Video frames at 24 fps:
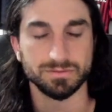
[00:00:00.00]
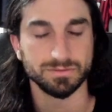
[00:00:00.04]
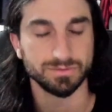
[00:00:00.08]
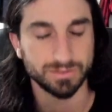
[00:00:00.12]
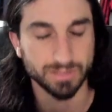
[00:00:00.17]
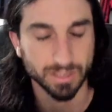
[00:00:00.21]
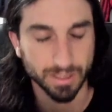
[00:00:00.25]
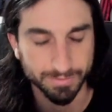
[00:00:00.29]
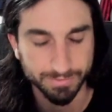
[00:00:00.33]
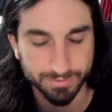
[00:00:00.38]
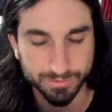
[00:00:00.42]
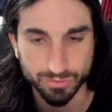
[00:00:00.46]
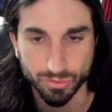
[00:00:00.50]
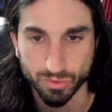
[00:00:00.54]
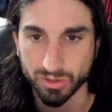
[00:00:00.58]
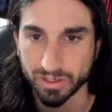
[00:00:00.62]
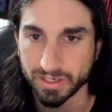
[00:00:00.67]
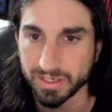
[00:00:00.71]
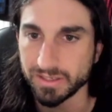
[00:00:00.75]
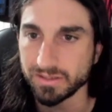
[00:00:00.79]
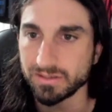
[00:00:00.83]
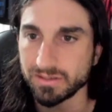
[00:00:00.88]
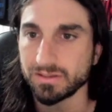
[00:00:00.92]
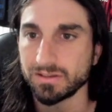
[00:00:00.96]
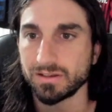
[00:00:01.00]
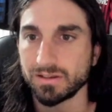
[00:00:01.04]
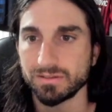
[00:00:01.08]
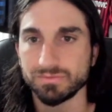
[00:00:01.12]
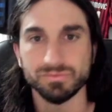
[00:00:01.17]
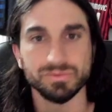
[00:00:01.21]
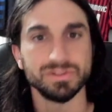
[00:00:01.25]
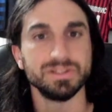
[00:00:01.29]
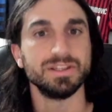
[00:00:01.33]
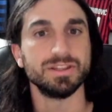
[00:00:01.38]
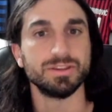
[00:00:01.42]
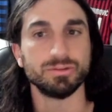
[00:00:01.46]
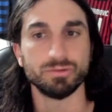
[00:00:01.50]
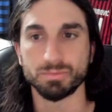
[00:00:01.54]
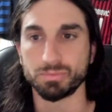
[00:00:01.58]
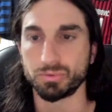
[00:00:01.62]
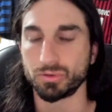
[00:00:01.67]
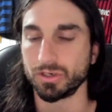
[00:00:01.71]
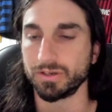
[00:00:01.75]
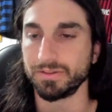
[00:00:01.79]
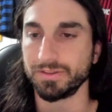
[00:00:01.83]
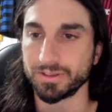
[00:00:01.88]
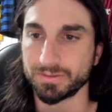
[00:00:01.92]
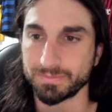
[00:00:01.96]
tough story. We need to
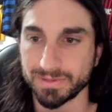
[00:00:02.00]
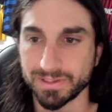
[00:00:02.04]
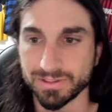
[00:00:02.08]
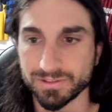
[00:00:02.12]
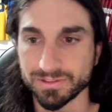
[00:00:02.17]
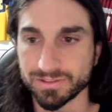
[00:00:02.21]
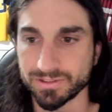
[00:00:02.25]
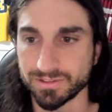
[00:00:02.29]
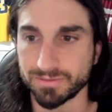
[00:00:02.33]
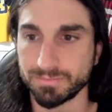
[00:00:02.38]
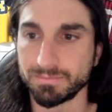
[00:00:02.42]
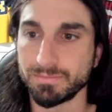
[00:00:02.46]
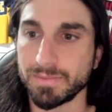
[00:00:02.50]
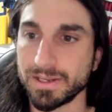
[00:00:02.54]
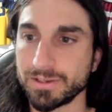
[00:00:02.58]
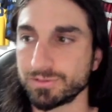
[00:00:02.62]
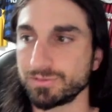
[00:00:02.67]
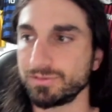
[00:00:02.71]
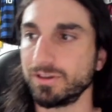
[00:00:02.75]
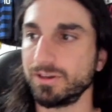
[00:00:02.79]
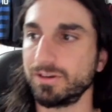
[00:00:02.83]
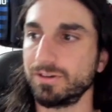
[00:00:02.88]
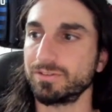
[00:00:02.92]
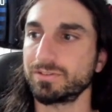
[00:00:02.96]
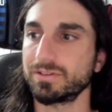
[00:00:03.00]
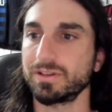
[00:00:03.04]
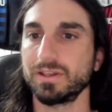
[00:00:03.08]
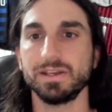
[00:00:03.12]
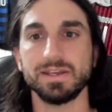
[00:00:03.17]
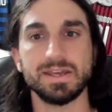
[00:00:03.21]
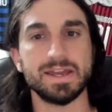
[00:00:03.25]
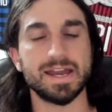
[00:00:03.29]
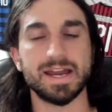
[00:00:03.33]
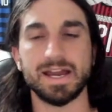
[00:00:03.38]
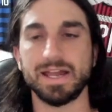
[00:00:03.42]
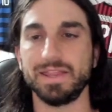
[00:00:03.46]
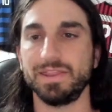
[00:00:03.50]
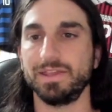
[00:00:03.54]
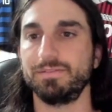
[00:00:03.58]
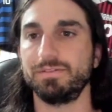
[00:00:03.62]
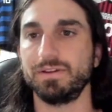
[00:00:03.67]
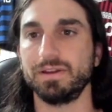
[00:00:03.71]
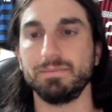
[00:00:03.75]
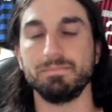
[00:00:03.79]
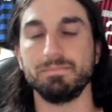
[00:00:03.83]
report on this because this is major news. Head of a